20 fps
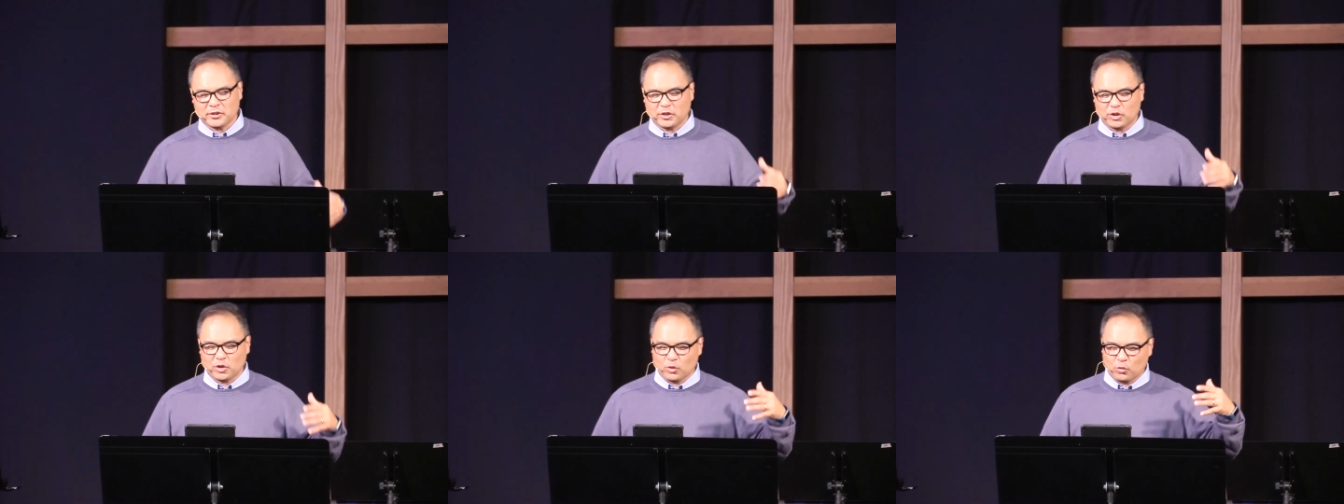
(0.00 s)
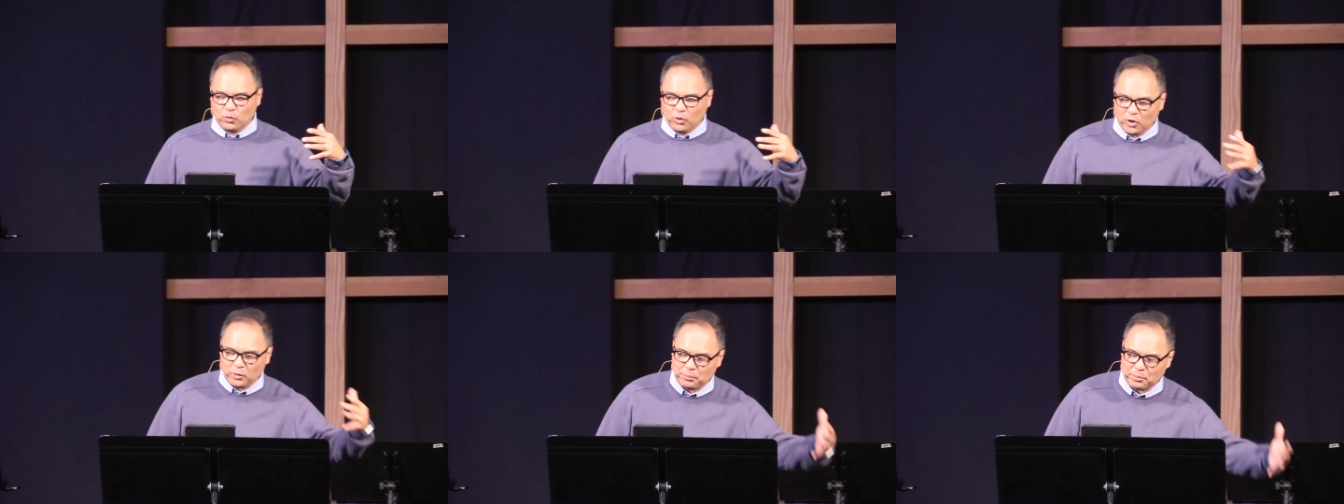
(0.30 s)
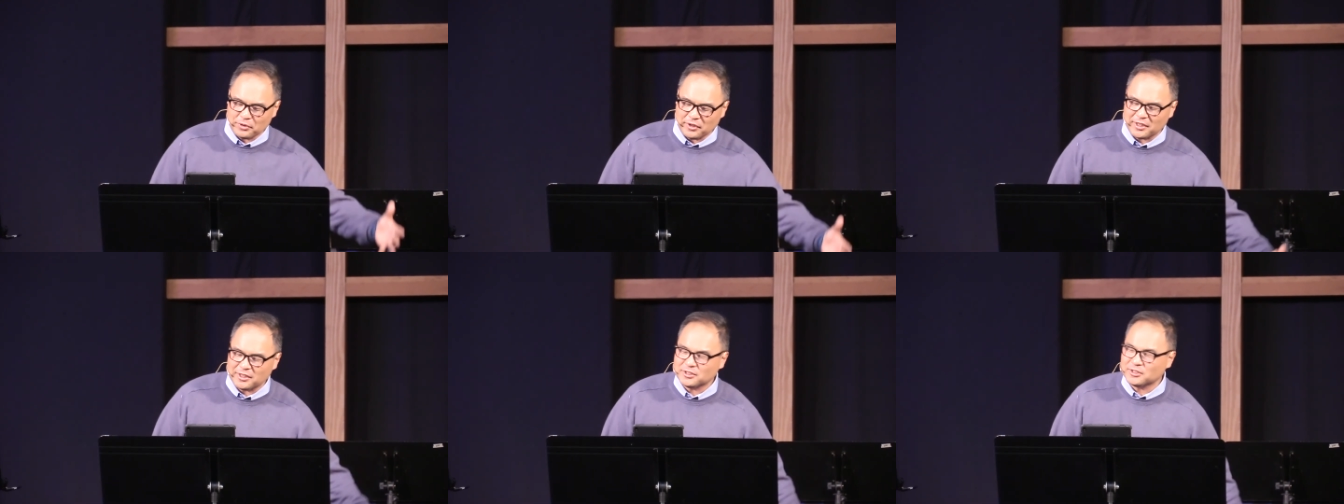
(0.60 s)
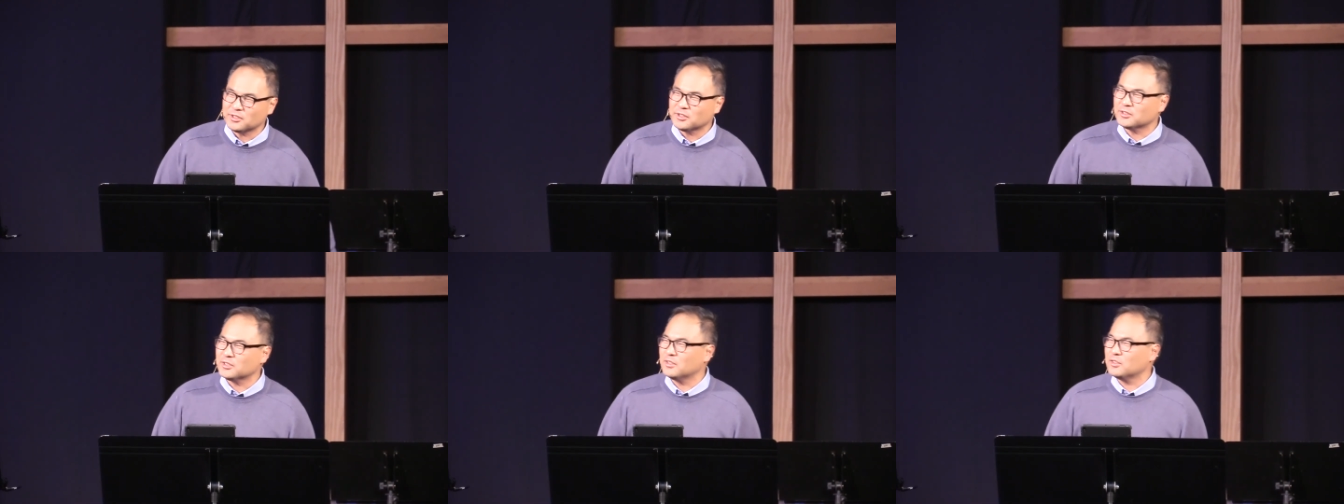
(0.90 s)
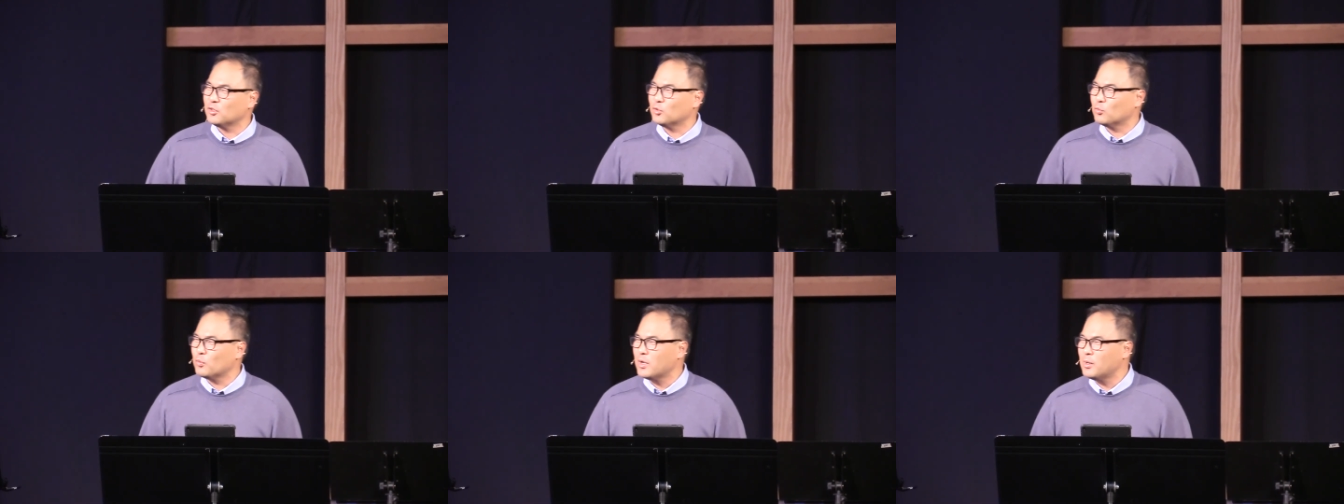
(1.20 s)
in your workplaces, in
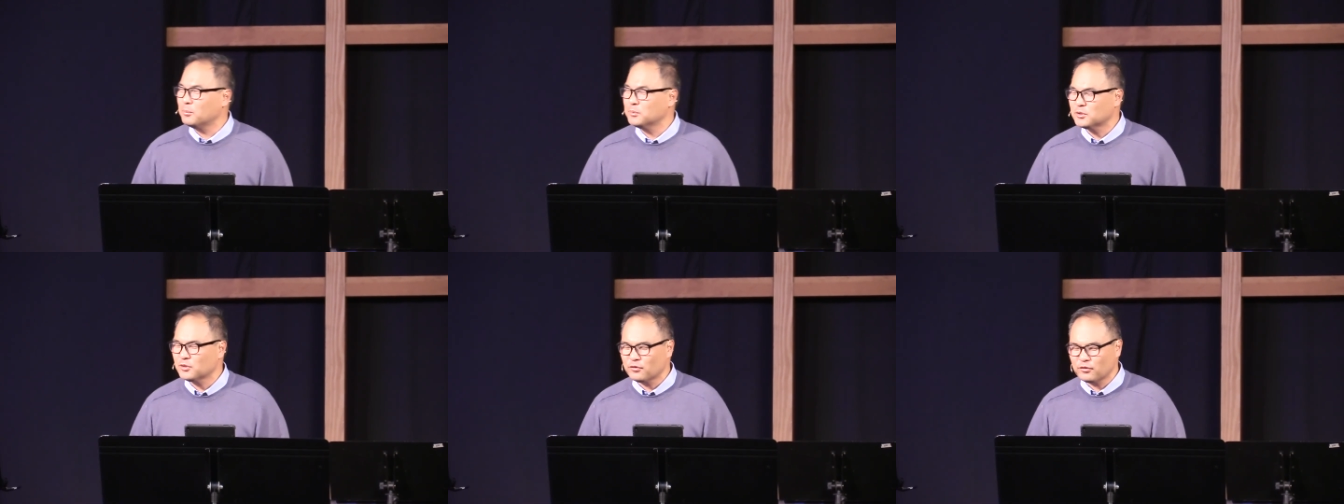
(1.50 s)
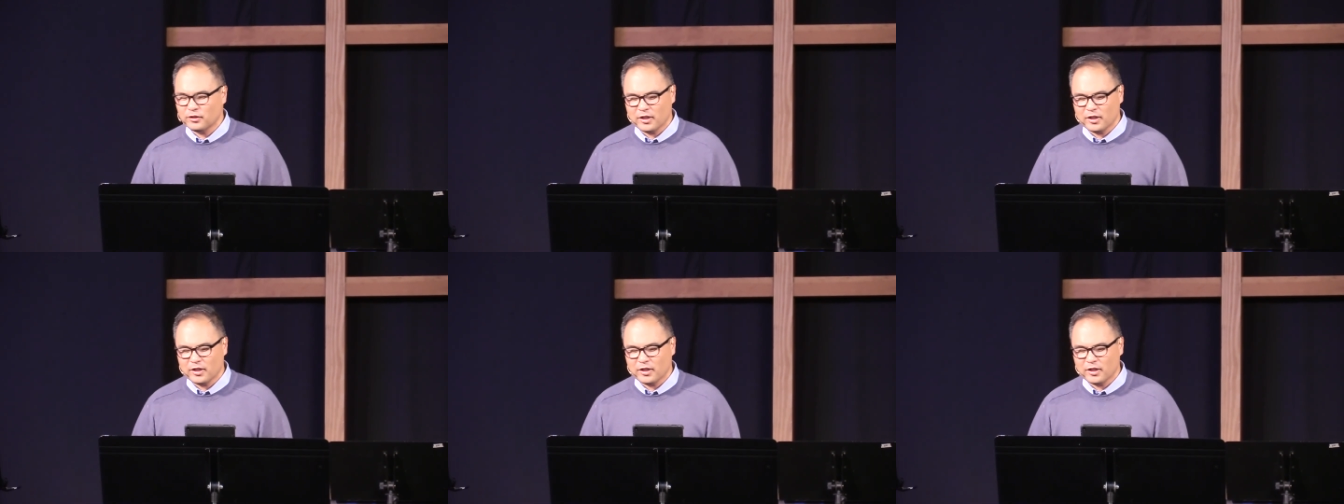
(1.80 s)
your realms of